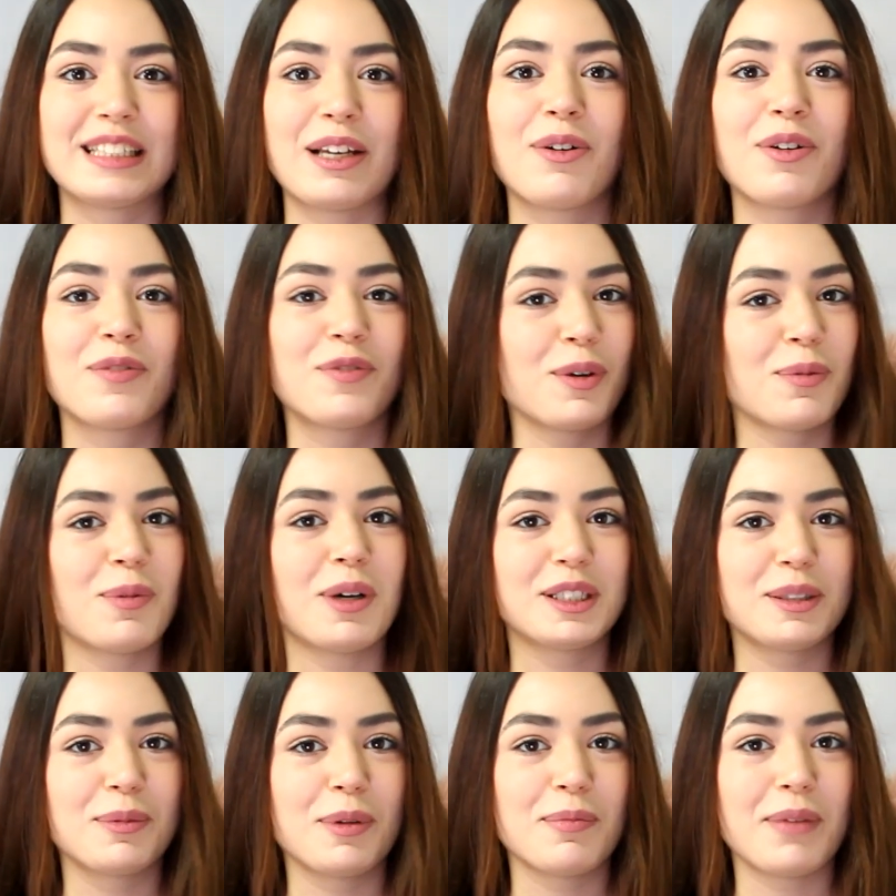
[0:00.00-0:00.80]
So if you
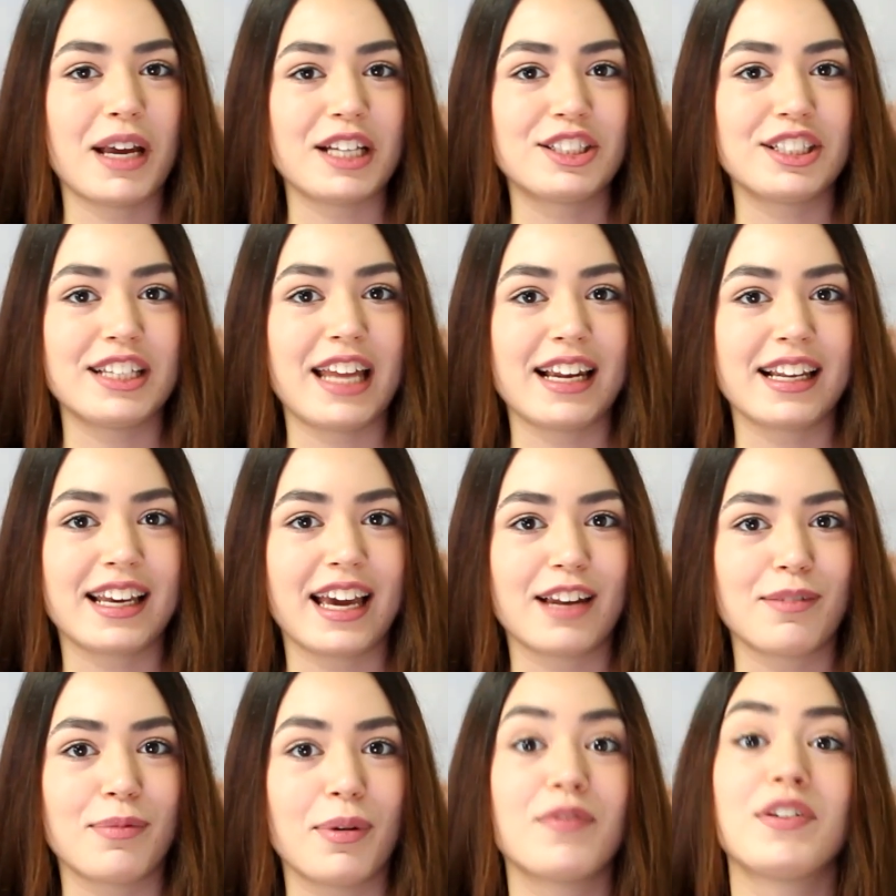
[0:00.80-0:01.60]
want to be mentioned in any
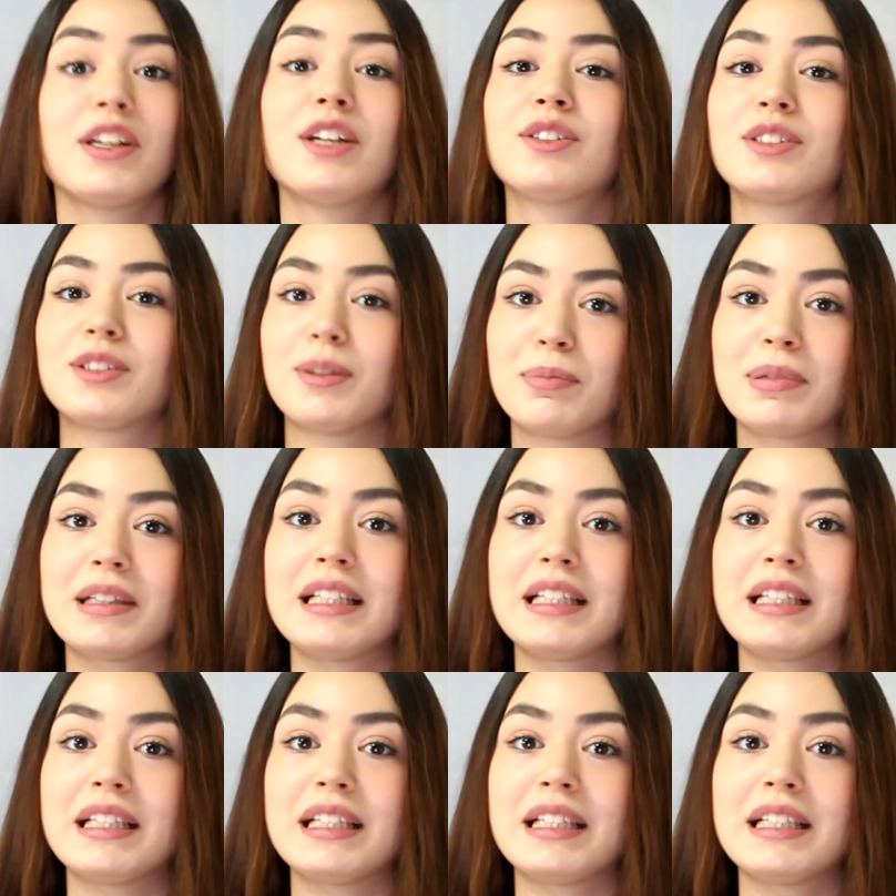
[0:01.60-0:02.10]
kind of my videos, then